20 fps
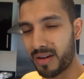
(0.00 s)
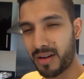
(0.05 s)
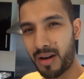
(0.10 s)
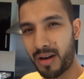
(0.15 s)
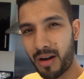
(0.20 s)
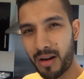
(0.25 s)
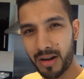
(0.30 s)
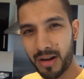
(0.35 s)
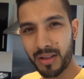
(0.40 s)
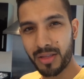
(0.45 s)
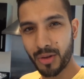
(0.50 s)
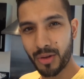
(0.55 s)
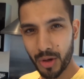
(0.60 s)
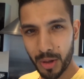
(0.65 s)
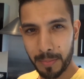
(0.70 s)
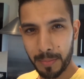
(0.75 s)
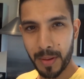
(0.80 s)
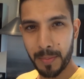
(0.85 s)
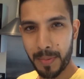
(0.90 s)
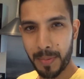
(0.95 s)
Kind of thought
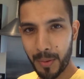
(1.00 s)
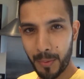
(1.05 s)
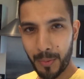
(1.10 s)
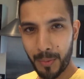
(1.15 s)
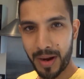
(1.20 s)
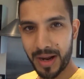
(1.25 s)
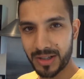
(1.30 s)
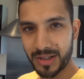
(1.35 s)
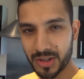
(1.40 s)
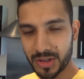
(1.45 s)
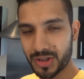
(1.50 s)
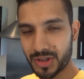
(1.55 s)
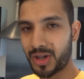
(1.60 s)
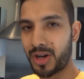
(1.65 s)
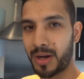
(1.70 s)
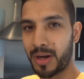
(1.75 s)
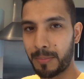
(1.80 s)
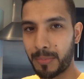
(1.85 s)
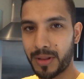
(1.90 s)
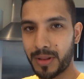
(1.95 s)
it'd be a bit weird just to
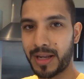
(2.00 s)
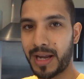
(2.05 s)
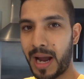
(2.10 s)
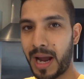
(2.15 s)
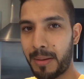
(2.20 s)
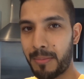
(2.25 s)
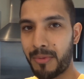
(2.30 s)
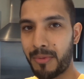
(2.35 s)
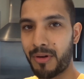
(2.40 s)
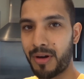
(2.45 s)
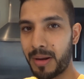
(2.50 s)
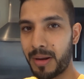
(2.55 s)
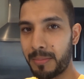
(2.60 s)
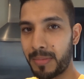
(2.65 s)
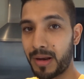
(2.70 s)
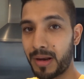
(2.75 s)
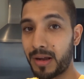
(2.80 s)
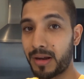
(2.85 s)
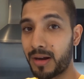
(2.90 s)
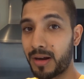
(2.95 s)
kind of put the camera on and be
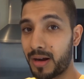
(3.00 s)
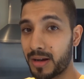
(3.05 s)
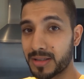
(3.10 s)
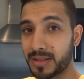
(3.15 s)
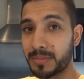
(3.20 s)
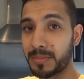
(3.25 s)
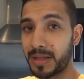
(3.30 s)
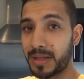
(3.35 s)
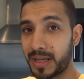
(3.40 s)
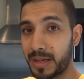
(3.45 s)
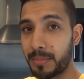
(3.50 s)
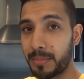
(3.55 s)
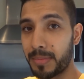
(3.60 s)
like, guys, I'm eating a